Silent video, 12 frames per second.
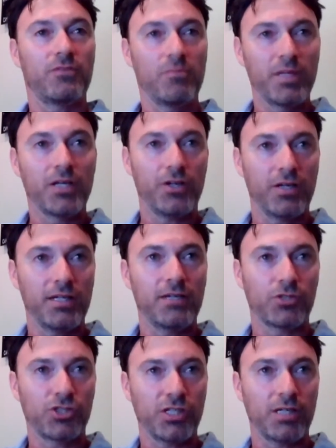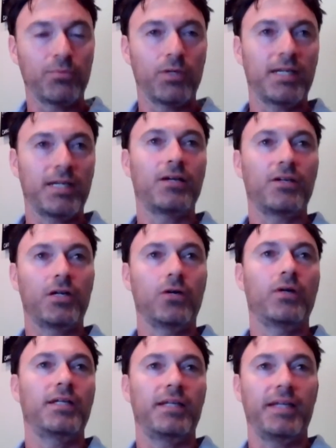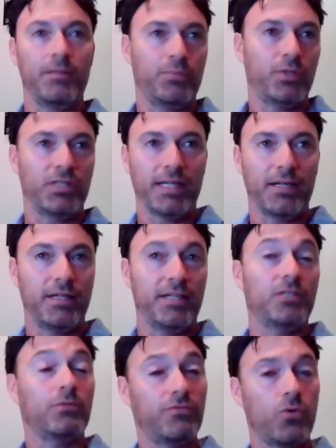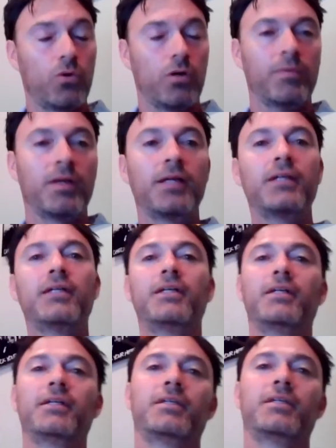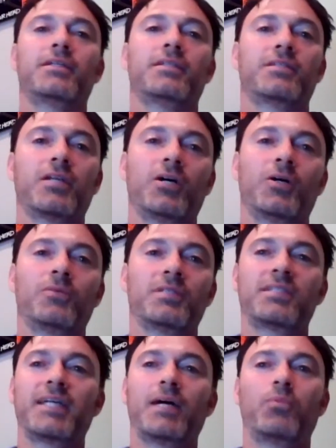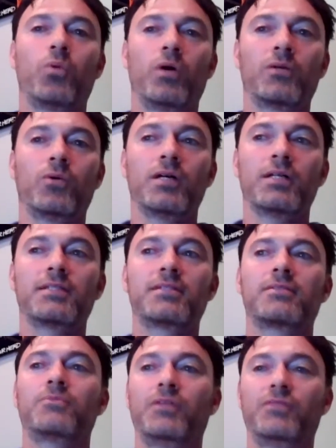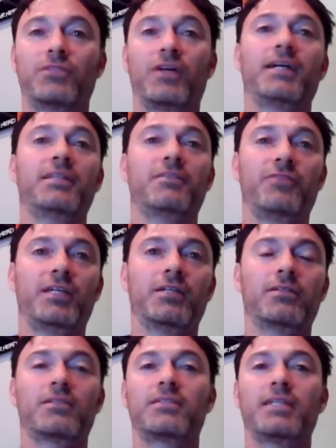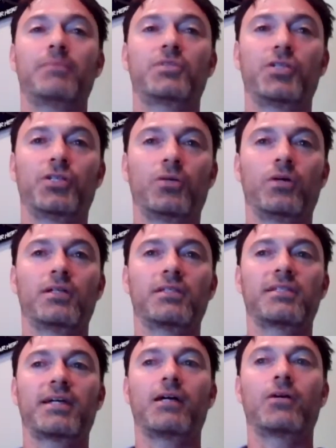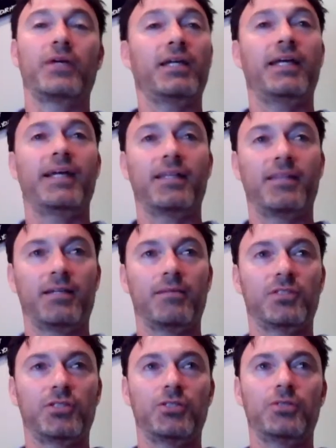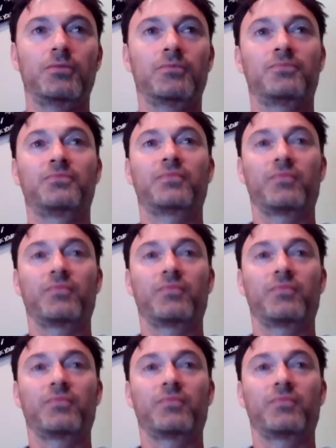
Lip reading: are familiar enough with SharePoint and how to go in and input data into a form. So step 1 was we defined the fields. Step 2 was how are we going to get them to